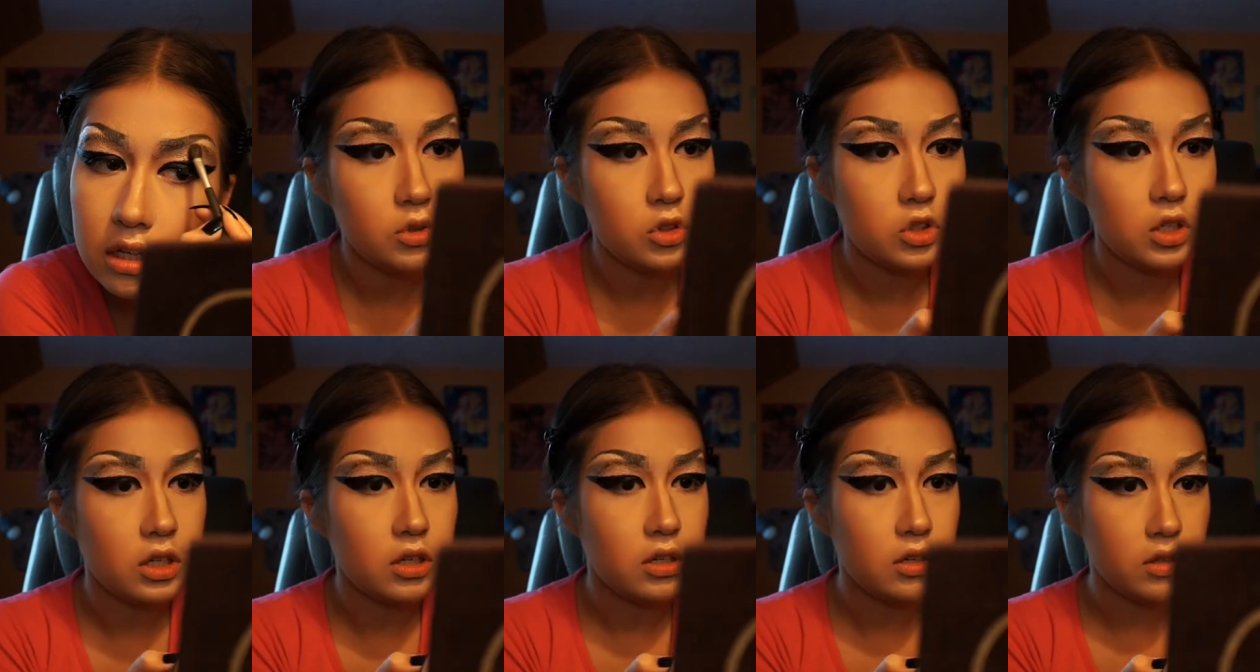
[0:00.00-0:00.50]

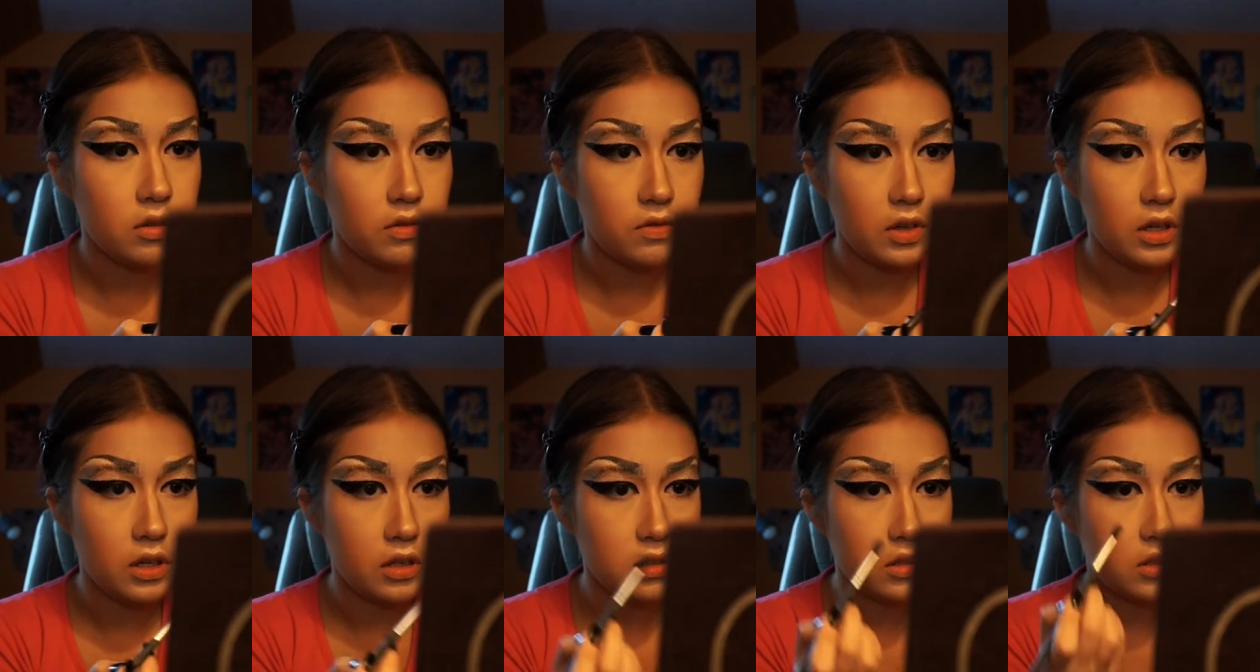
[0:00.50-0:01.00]
which I don't know if
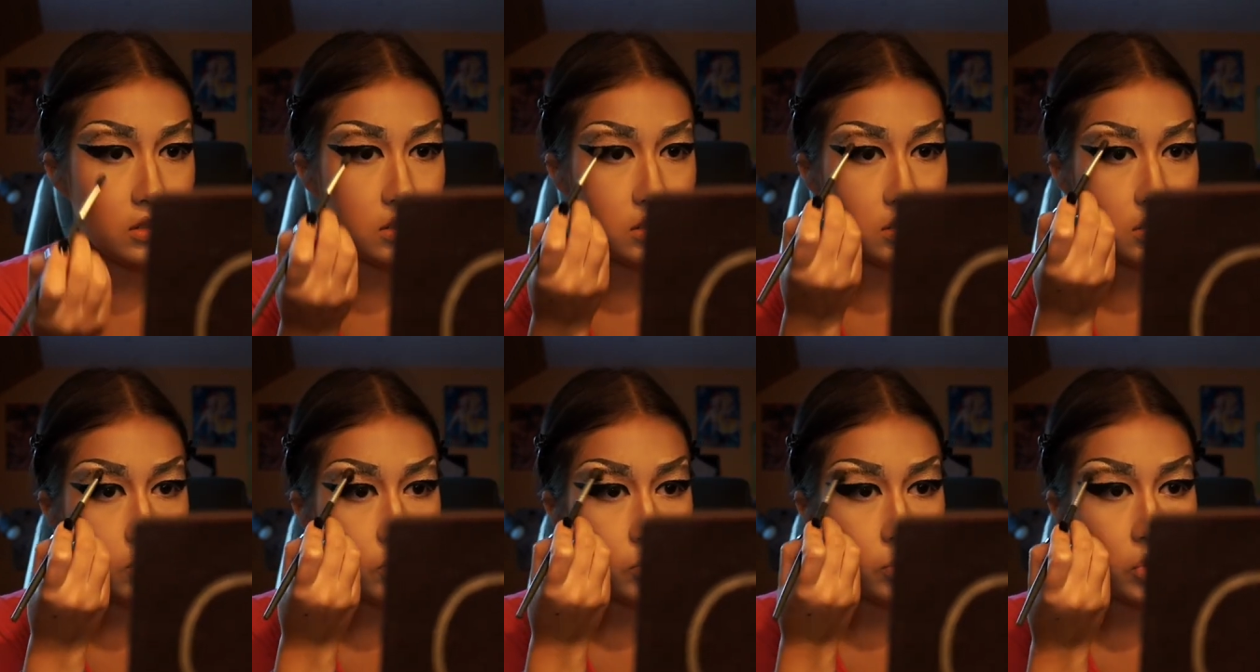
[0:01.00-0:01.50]
that's
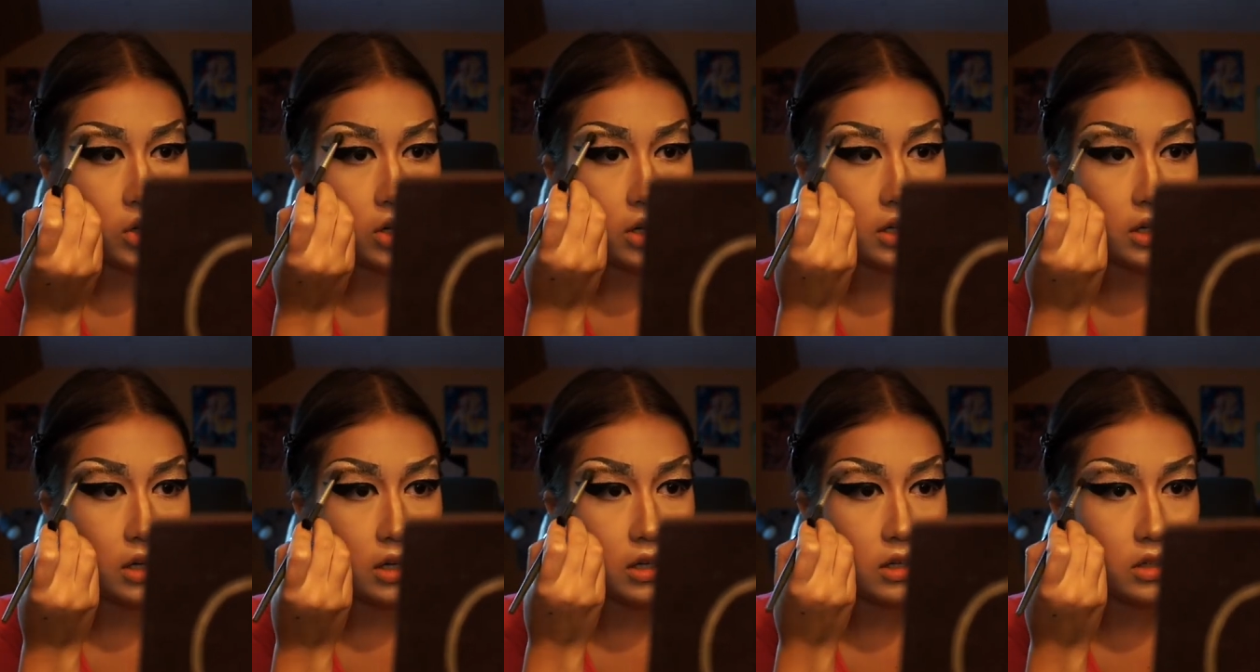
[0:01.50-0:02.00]

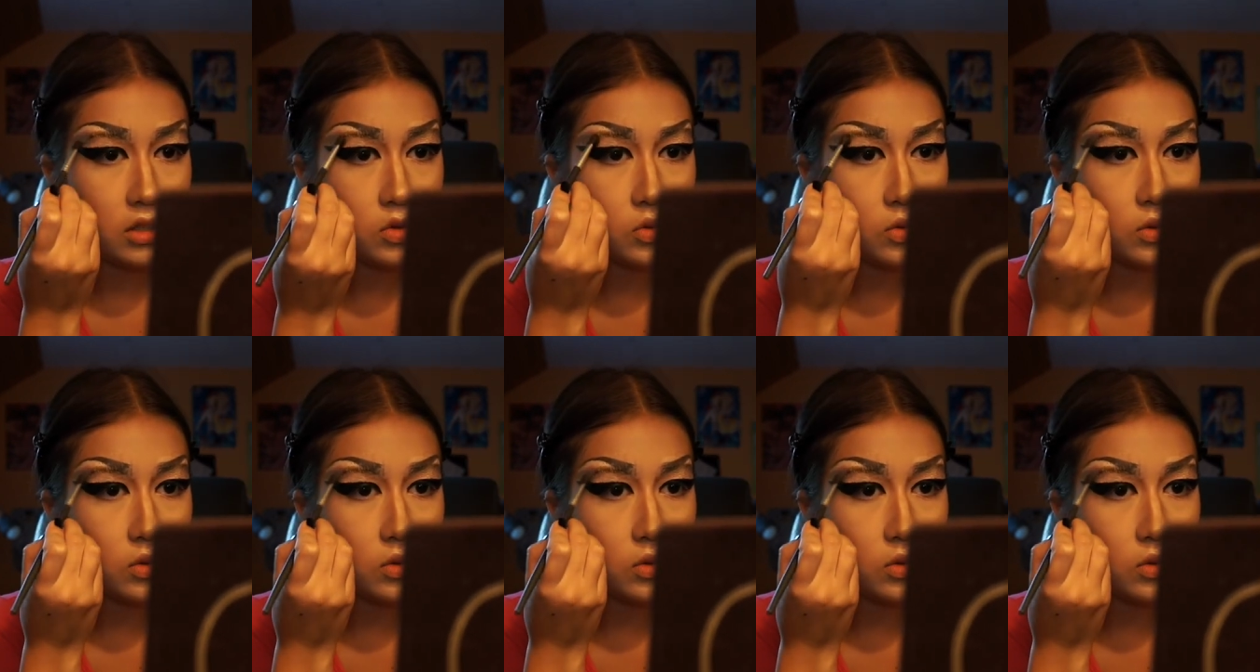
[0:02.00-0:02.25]
product